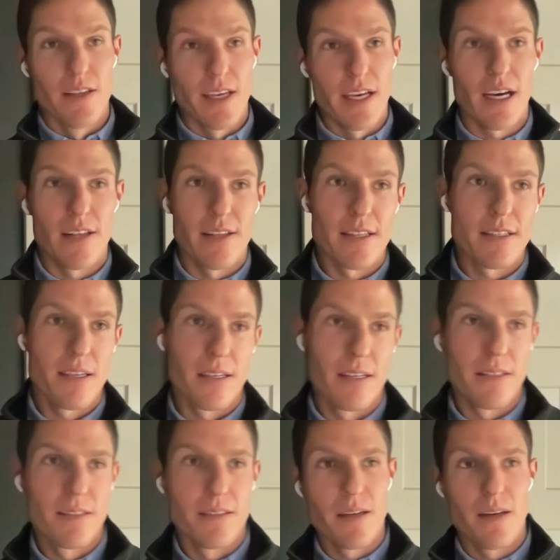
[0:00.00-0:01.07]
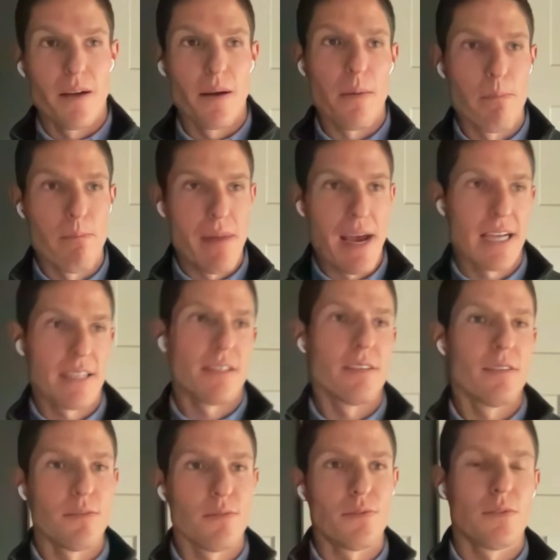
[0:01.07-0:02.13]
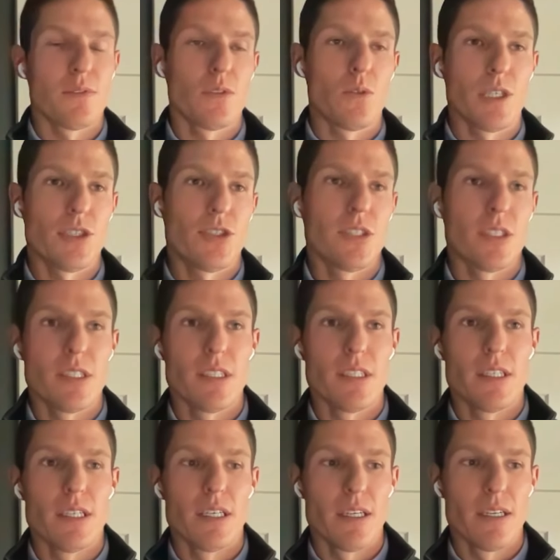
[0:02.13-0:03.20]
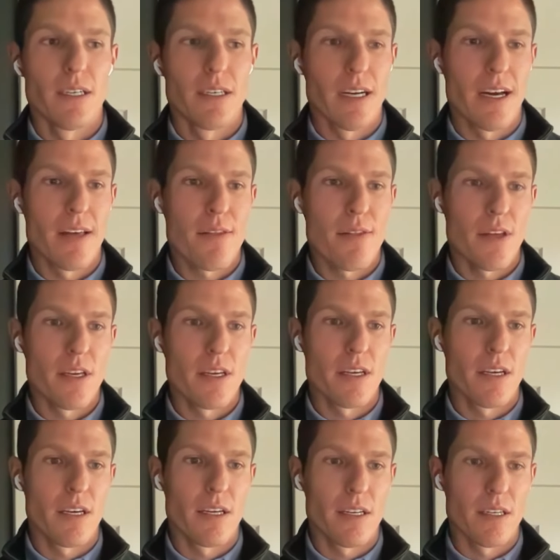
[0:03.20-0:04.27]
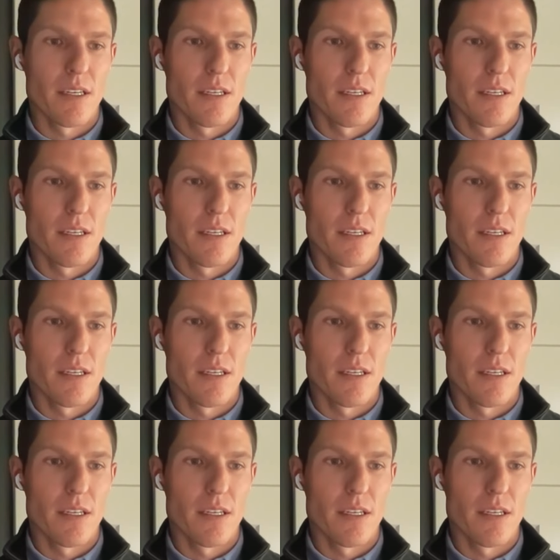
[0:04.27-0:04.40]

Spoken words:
Yeah, that's a massive question. I think,